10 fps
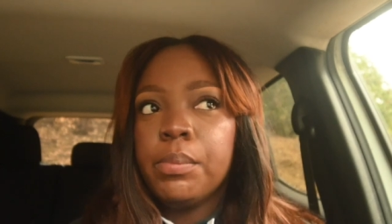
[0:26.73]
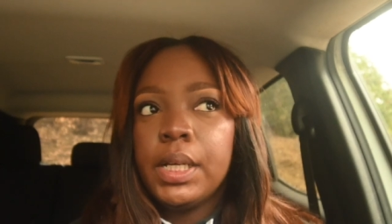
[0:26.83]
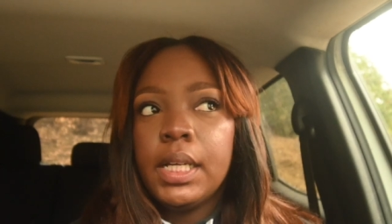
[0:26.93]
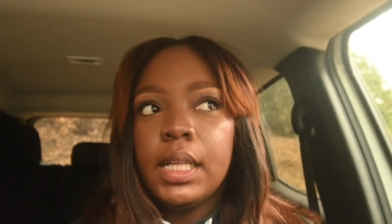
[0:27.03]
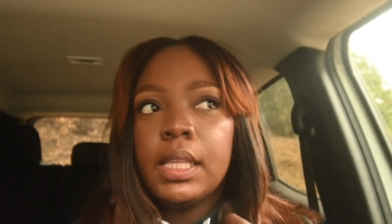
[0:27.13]

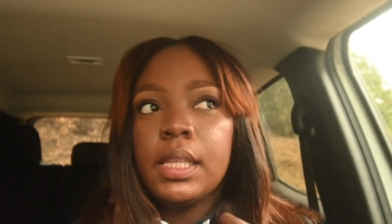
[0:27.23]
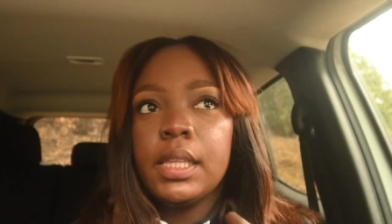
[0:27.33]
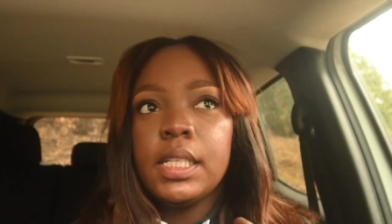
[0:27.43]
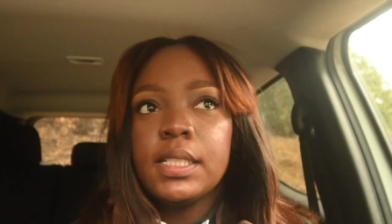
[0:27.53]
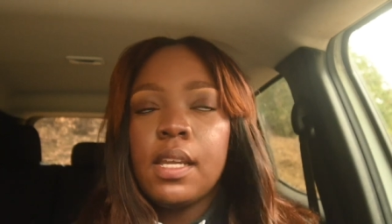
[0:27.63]
but
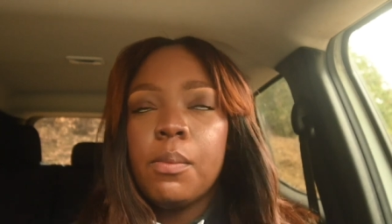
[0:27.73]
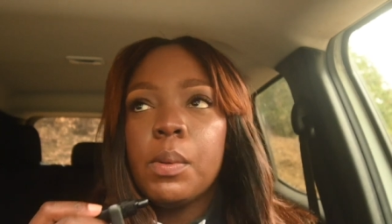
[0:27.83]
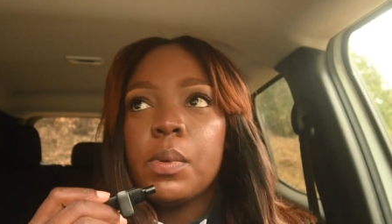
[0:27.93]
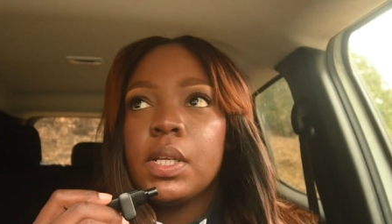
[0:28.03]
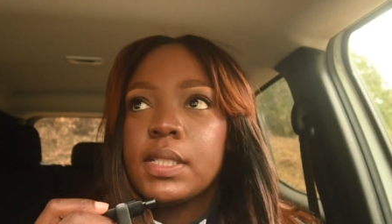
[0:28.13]
this time
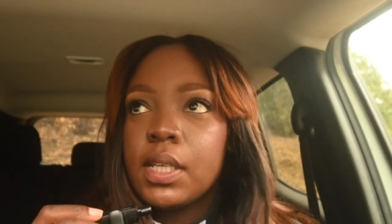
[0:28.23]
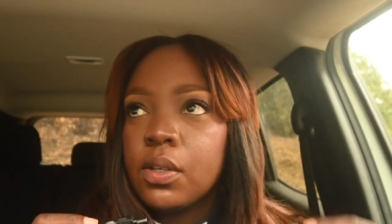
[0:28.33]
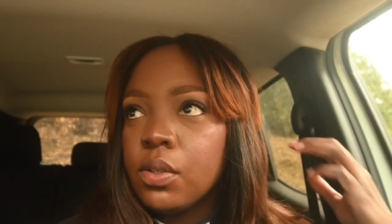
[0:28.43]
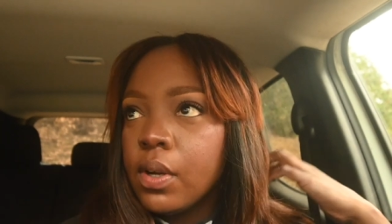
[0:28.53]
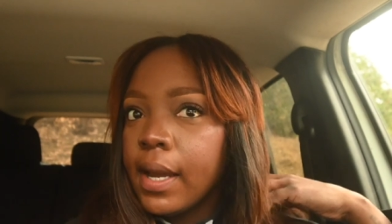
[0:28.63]
I'm going to
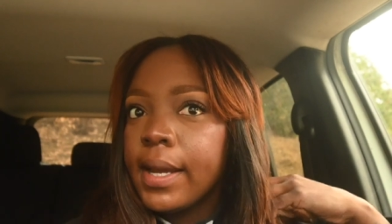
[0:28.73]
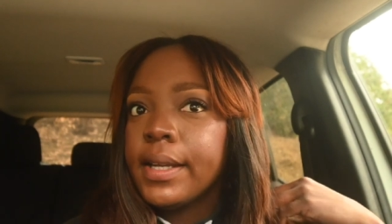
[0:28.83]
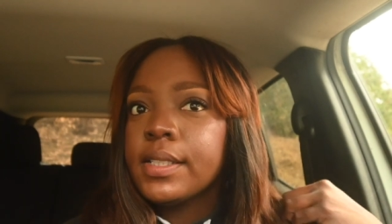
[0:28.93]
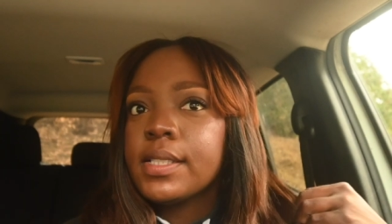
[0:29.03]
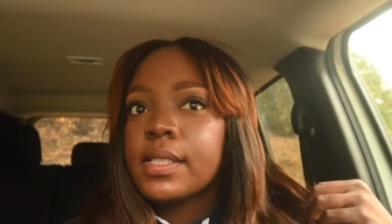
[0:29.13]
tell you
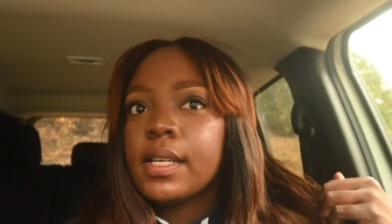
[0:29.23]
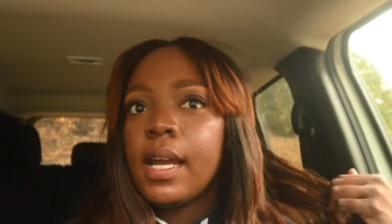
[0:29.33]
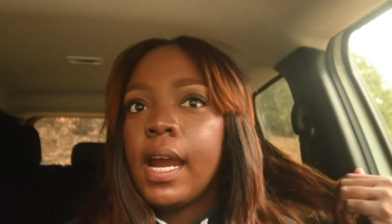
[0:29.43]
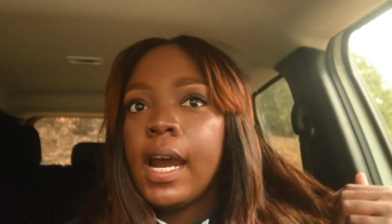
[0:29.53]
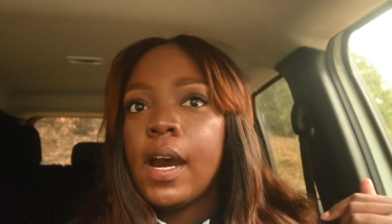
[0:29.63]
guys
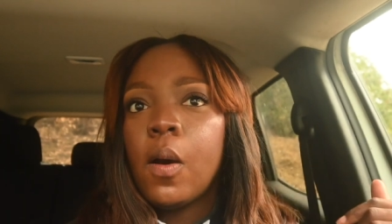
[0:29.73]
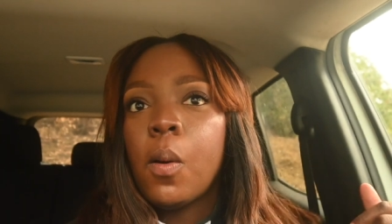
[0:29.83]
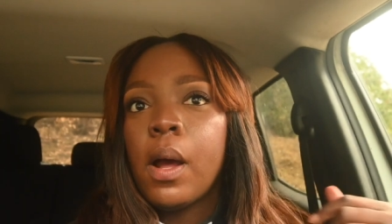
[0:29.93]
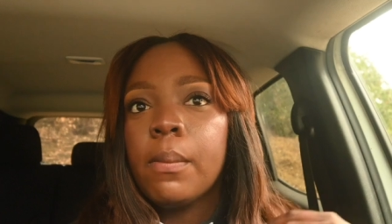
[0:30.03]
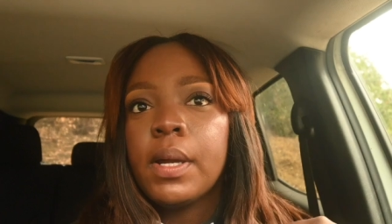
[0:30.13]

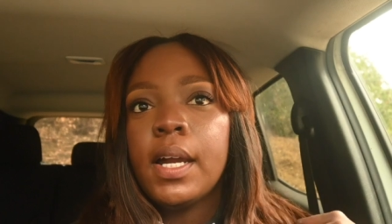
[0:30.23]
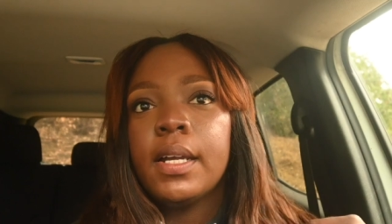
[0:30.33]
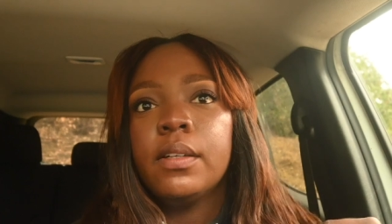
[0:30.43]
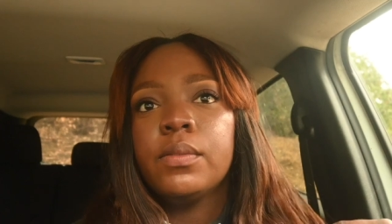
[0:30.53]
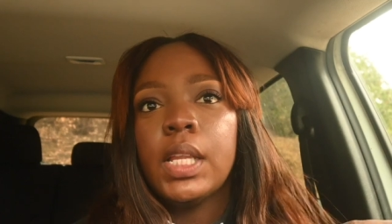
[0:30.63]
how I'm
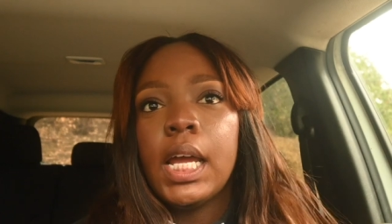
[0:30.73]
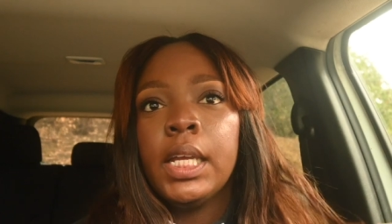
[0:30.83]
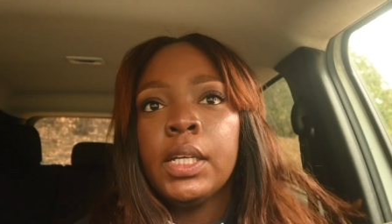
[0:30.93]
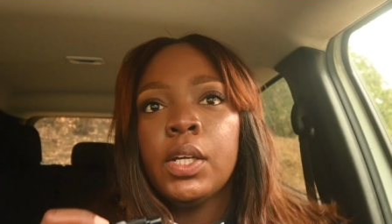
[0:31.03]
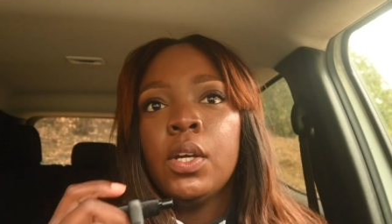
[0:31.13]
kind of
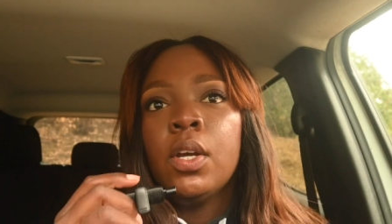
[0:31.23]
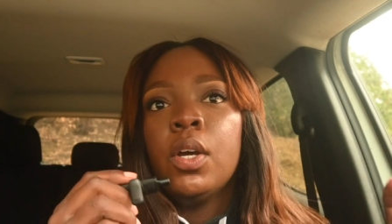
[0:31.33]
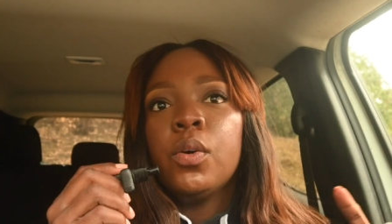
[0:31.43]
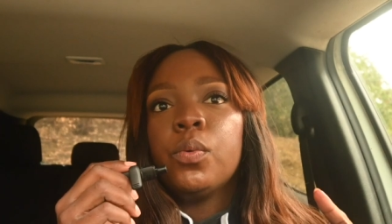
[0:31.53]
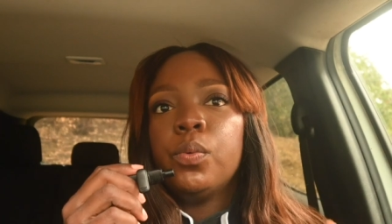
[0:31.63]
like
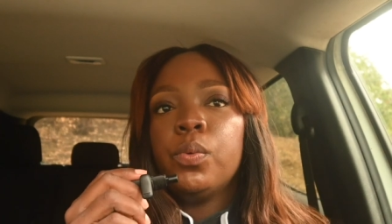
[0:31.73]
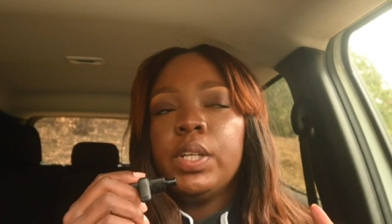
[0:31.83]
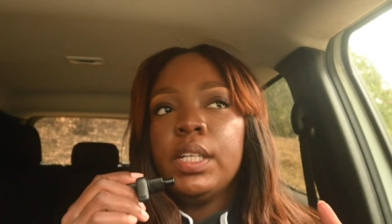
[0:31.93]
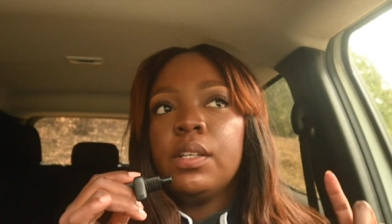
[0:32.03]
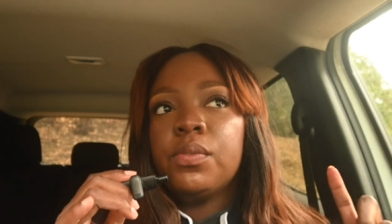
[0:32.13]

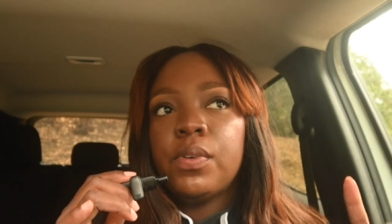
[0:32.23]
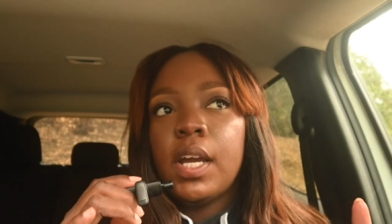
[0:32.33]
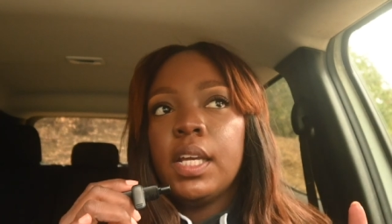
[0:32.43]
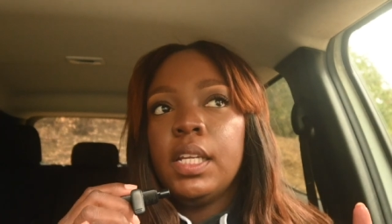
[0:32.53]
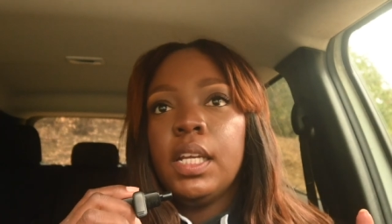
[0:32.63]

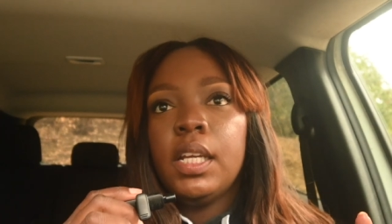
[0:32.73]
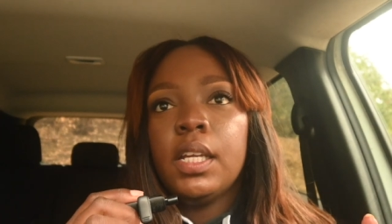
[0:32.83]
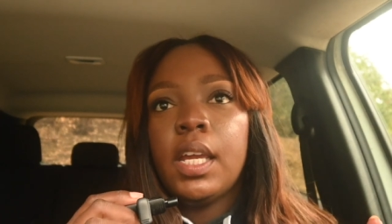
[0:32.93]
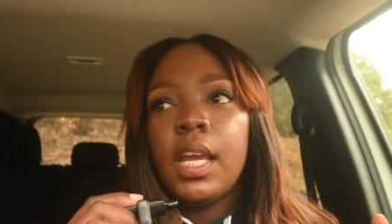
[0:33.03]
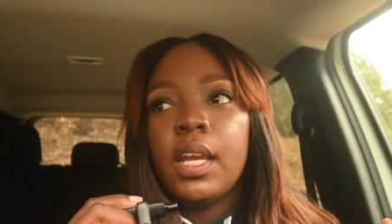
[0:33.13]

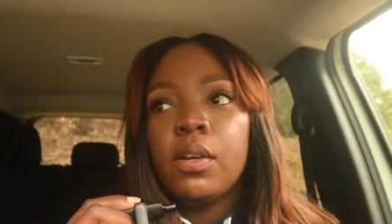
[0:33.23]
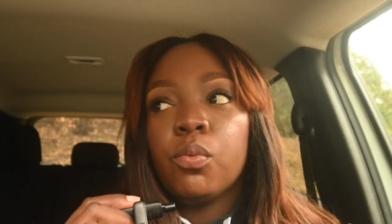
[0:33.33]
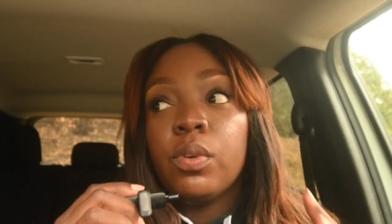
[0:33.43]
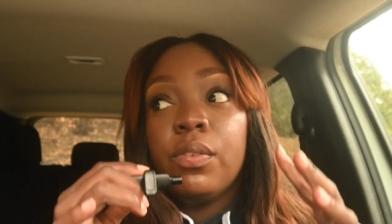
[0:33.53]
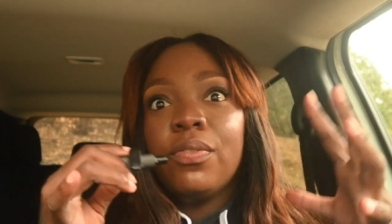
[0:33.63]
redefining and
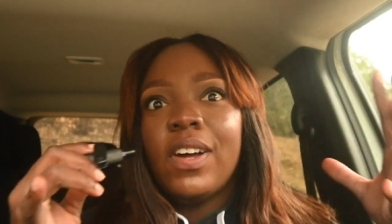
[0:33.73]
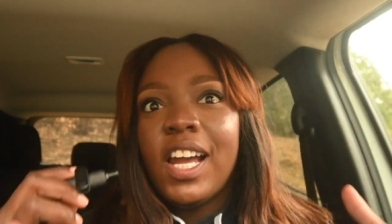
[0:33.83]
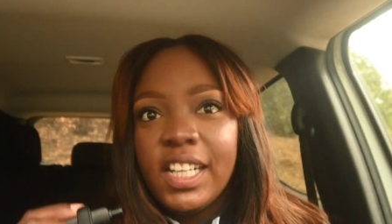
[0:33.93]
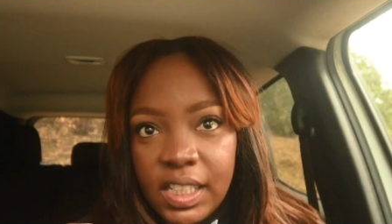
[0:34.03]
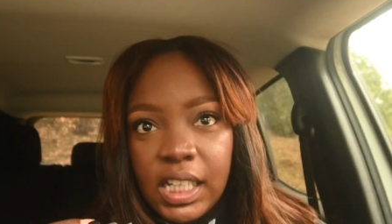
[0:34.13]

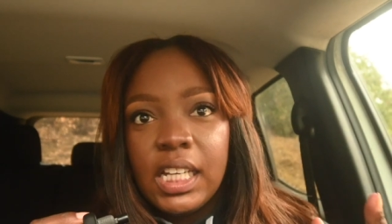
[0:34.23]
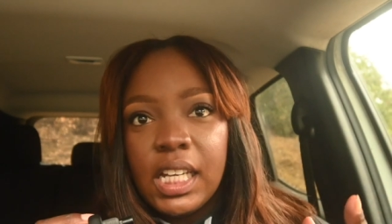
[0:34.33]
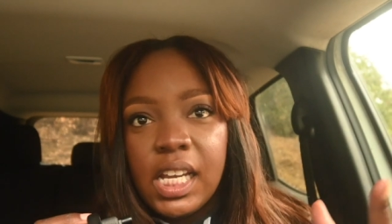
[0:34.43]
refining